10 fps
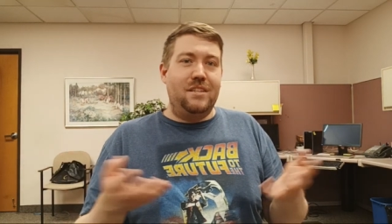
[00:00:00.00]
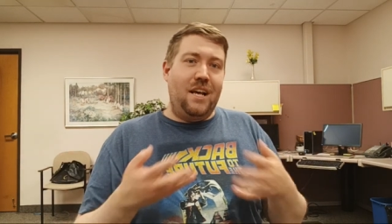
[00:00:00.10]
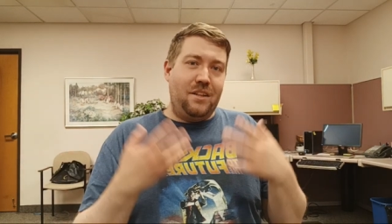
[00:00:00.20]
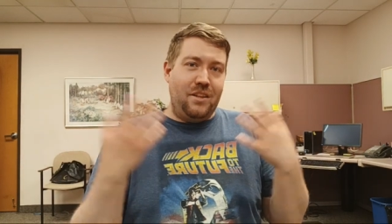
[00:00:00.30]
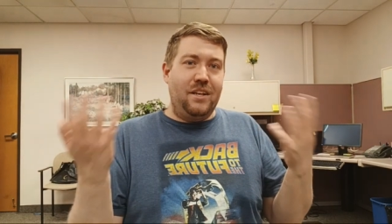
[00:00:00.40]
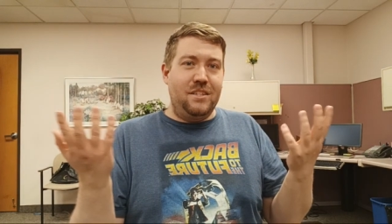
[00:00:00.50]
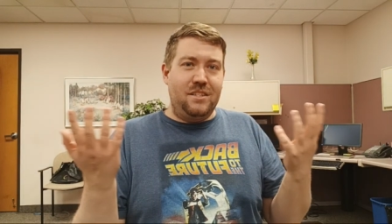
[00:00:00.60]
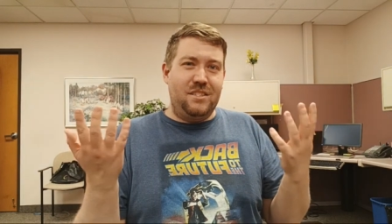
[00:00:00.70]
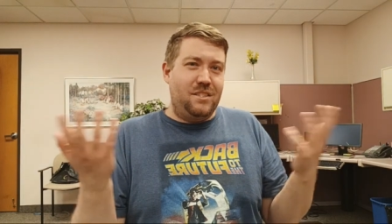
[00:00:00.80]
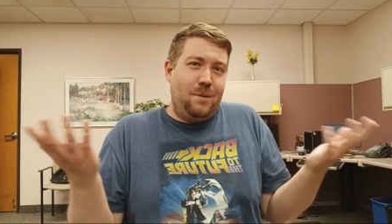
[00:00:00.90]
I think
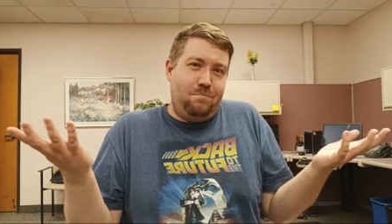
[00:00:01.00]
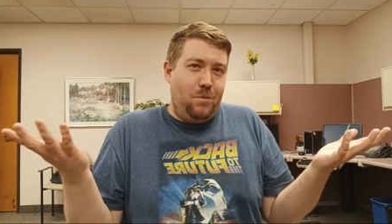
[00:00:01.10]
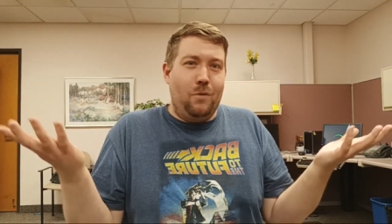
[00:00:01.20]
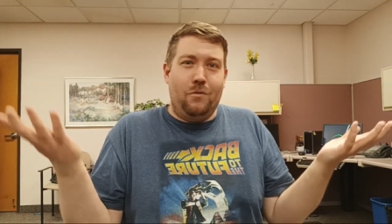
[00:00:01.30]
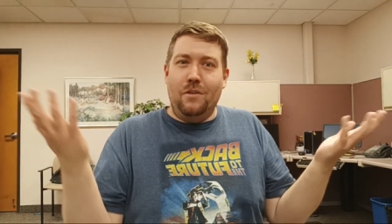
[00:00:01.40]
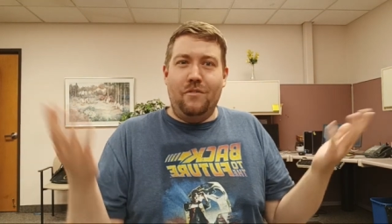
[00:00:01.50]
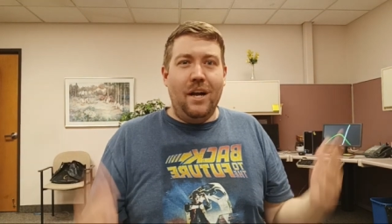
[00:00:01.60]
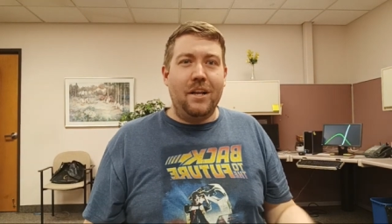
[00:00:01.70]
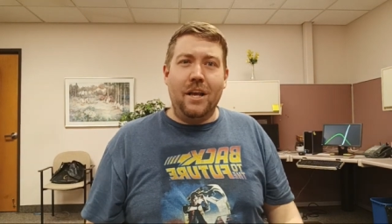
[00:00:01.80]
it's overall fine.